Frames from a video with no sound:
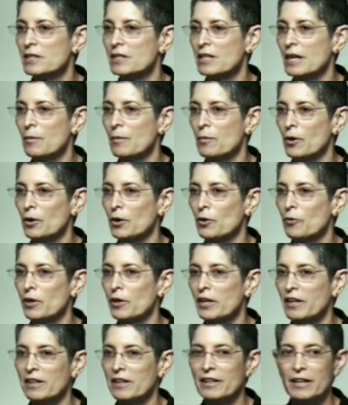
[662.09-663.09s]
think more
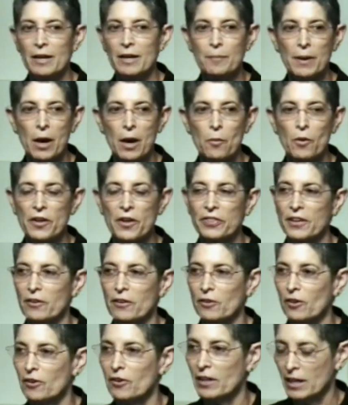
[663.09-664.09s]
critically about what they're
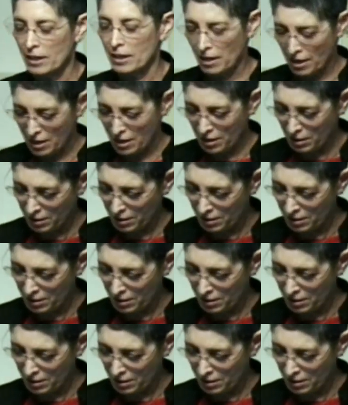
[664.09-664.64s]
looking at.